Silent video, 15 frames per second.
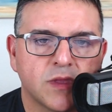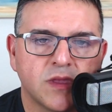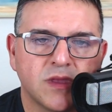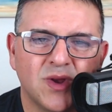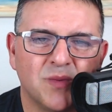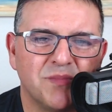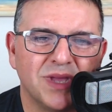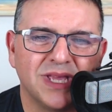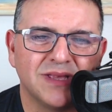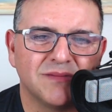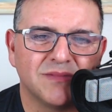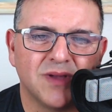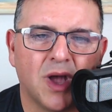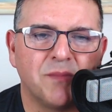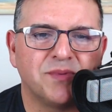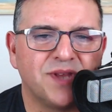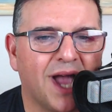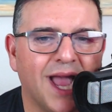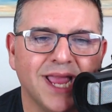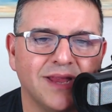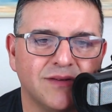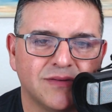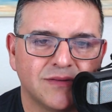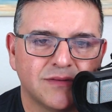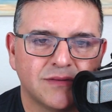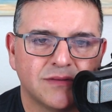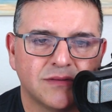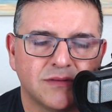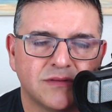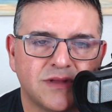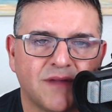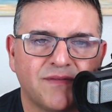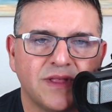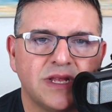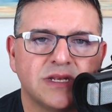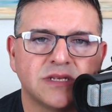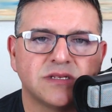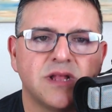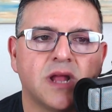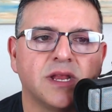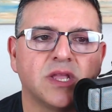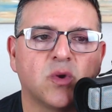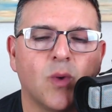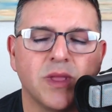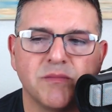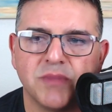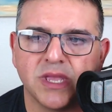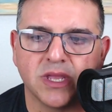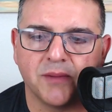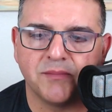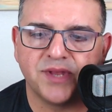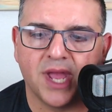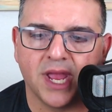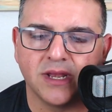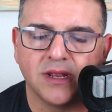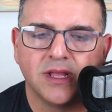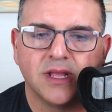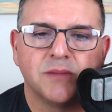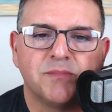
you know, being uptight definitely does not equate being uptight.